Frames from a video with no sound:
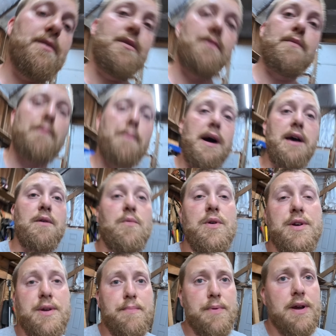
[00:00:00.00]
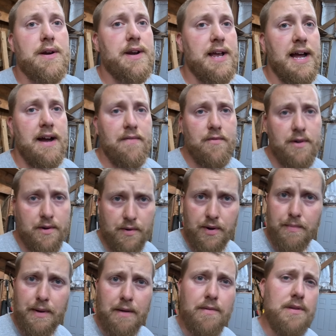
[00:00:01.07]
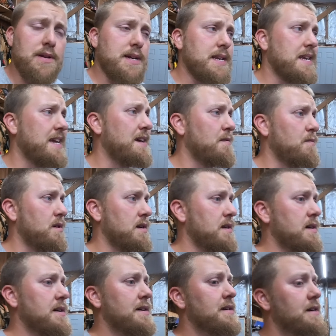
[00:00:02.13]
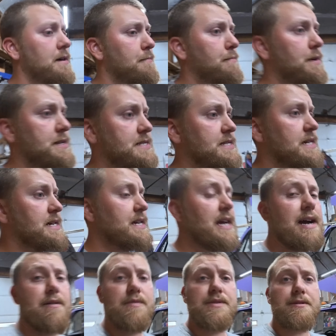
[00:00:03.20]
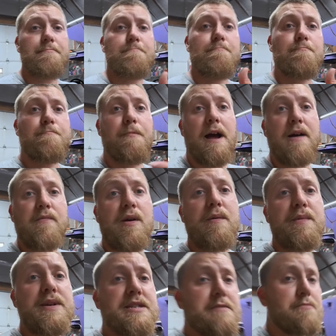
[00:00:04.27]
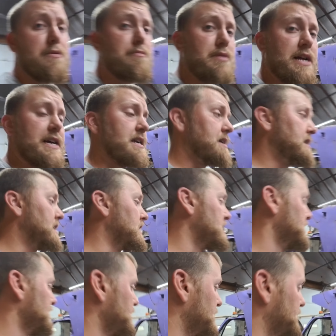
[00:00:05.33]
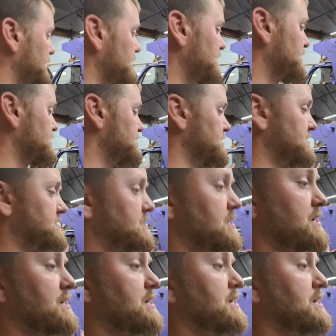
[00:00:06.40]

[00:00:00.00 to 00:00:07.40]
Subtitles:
or remodel work, you probably already have one, or you might want to look into getting one. But yeah, with a halfway reasonable blade on there, you can just